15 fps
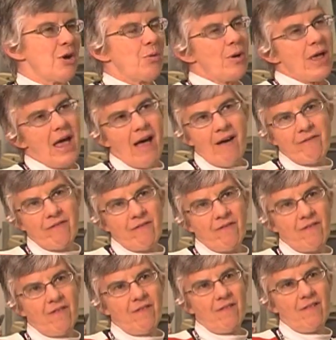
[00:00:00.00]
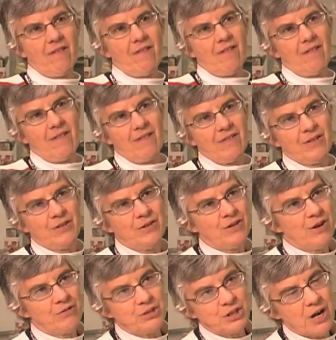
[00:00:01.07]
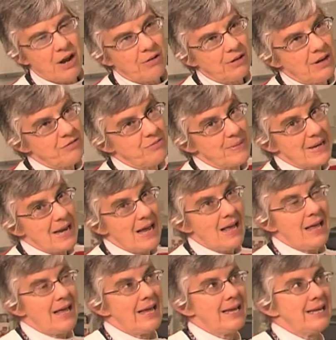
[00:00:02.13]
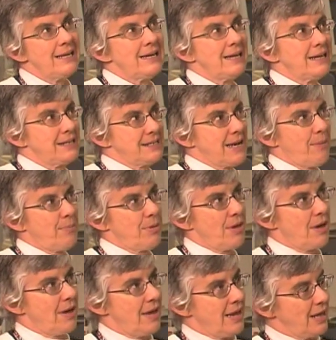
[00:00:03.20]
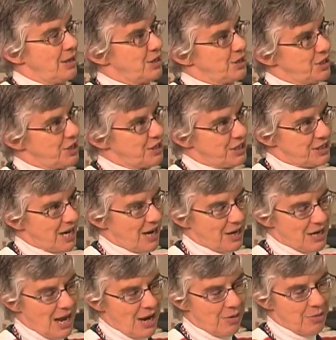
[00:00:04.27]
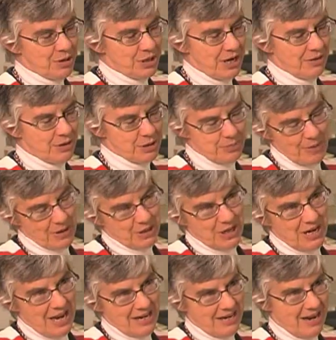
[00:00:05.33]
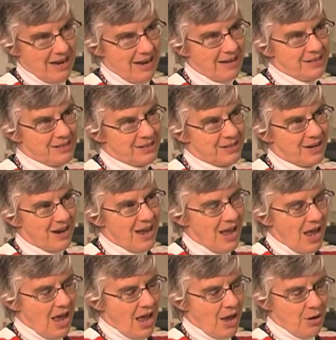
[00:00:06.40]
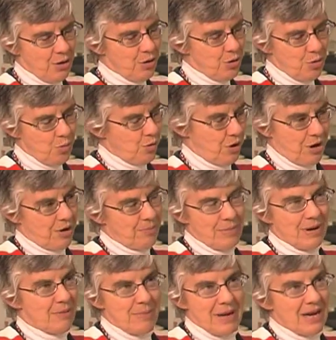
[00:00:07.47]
we have no Child Left Behind, except the English as a second language and the special ed kids who were going to be